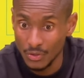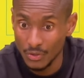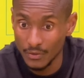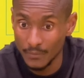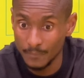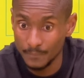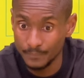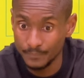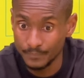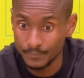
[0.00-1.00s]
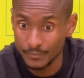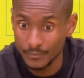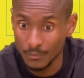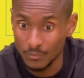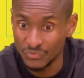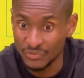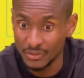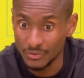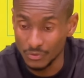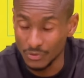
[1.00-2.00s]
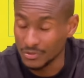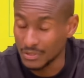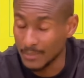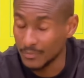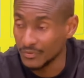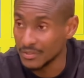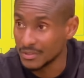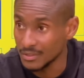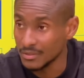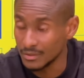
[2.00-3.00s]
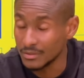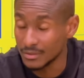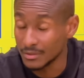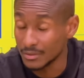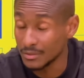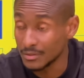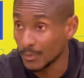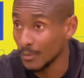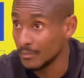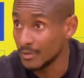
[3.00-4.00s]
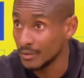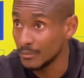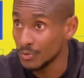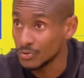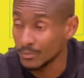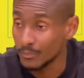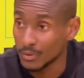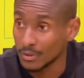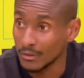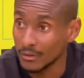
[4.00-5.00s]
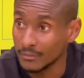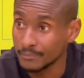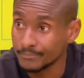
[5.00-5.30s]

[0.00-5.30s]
um, moving into this time of the season, it's it's probably the most important thing.